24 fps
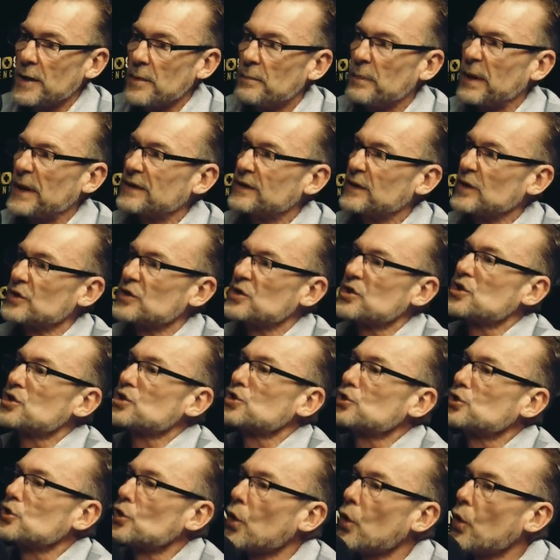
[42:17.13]
But the
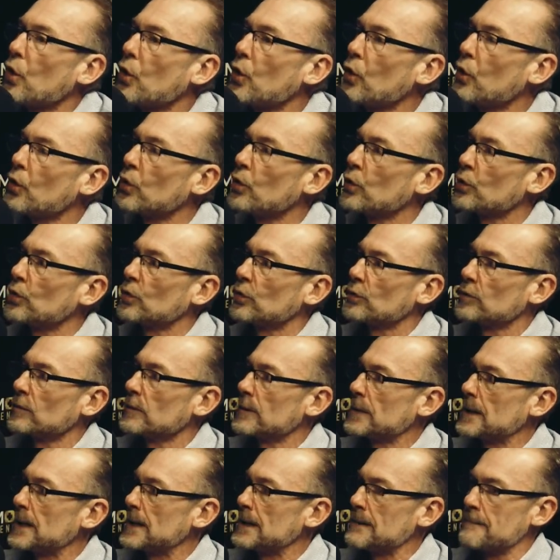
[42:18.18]
soul
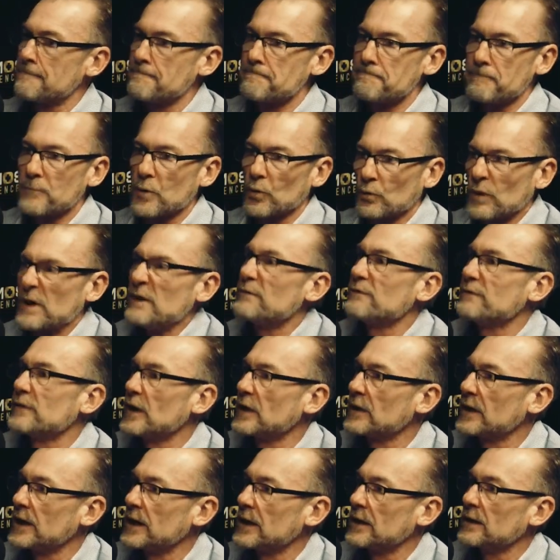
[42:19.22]
um,
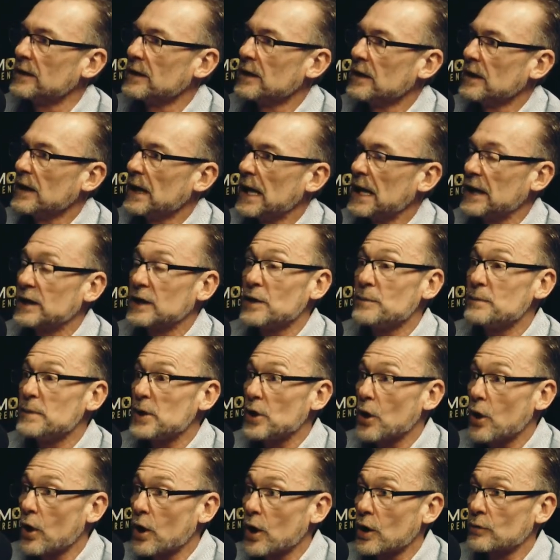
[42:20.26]
refilling, it can
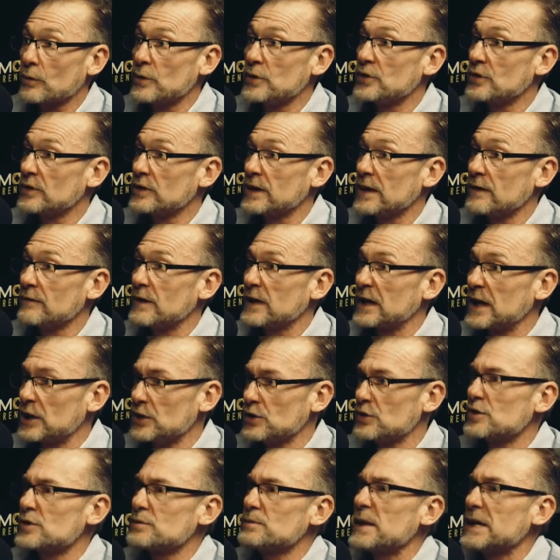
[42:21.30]
be hard when you're giving.
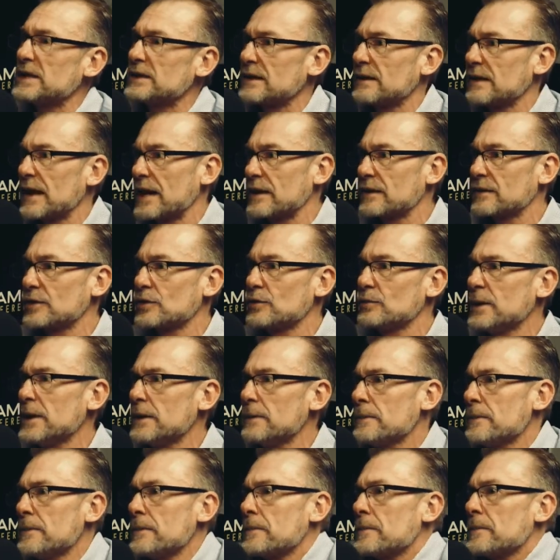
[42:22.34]
Can you speak to that a little bit?